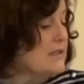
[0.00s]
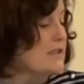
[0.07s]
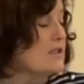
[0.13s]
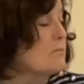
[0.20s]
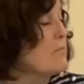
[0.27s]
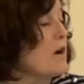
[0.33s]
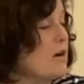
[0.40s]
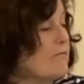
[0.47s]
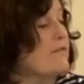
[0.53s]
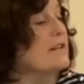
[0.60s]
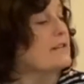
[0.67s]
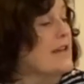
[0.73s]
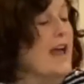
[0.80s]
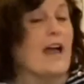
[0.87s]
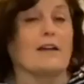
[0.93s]
is the
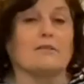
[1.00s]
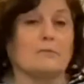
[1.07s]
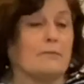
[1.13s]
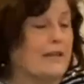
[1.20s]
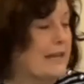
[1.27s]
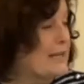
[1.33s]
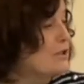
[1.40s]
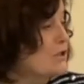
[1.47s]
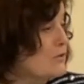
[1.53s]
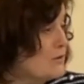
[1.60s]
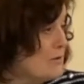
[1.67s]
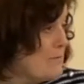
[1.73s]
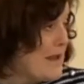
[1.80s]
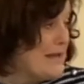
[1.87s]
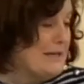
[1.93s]
perfect time to plant your
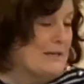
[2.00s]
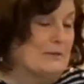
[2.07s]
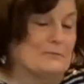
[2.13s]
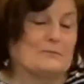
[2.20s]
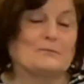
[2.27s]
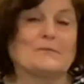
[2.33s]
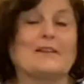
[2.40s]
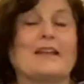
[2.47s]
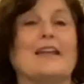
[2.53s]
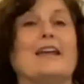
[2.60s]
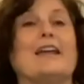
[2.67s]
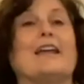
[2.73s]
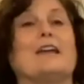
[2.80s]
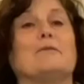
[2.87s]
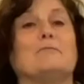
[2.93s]
tomatoes.
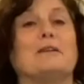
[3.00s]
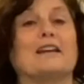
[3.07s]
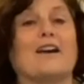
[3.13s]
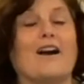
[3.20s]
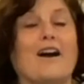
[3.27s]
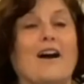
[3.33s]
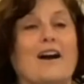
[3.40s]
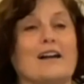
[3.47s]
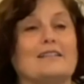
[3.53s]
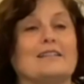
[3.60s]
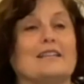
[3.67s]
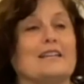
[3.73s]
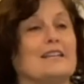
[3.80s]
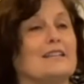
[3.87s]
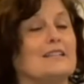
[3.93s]

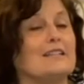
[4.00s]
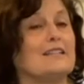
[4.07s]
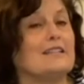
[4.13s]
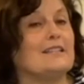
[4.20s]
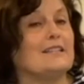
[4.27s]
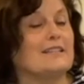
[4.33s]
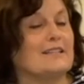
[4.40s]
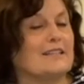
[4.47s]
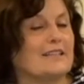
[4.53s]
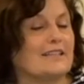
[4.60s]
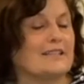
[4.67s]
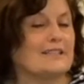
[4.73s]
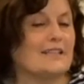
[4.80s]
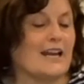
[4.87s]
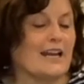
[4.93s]
Because in
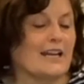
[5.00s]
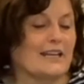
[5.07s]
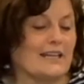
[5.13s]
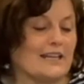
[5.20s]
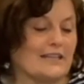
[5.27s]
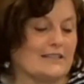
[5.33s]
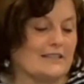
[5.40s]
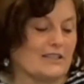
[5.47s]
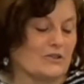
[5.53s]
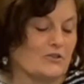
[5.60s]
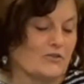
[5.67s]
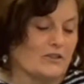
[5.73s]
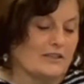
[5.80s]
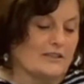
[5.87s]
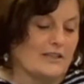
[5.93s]
Kentucky, in
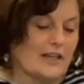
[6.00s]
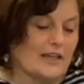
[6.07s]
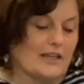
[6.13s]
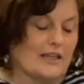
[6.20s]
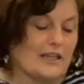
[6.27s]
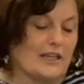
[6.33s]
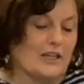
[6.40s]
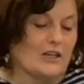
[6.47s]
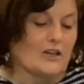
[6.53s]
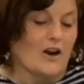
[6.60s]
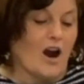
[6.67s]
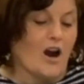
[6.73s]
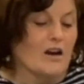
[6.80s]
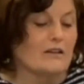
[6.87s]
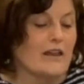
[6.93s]
central Kentucky here,
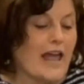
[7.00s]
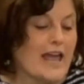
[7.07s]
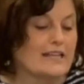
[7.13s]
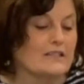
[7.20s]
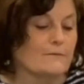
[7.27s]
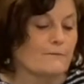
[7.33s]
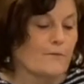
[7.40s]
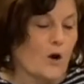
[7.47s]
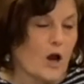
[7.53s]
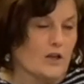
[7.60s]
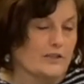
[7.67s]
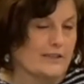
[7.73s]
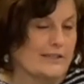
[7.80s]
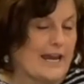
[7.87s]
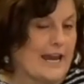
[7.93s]
our last
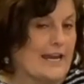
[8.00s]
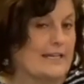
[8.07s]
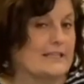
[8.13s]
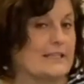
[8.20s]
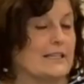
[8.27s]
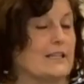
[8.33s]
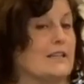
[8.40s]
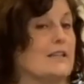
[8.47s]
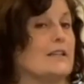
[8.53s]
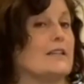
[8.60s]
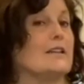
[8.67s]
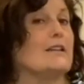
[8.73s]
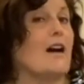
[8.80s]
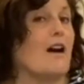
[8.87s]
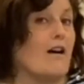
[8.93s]
frost date
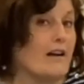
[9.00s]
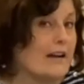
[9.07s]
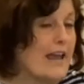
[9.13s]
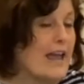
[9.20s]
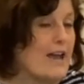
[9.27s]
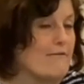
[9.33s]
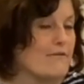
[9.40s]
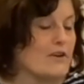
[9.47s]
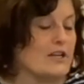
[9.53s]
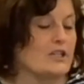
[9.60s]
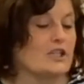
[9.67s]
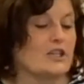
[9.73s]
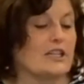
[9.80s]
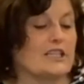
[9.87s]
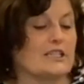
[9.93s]
on
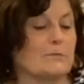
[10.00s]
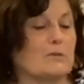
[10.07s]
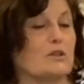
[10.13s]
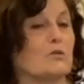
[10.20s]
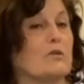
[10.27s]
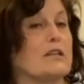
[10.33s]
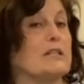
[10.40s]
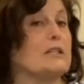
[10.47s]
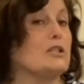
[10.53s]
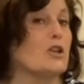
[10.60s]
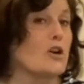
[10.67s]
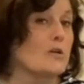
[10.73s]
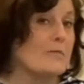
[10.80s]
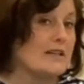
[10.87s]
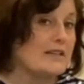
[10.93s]
average is between
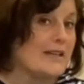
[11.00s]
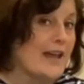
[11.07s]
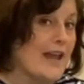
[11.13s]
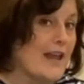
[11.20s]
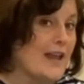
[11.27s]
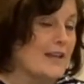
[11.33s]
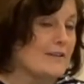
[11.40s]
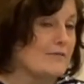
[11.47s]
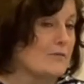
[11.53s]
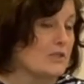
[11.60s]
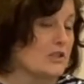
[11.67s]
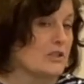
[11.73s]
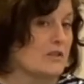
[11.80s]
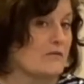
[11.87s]
Derby Day, which is the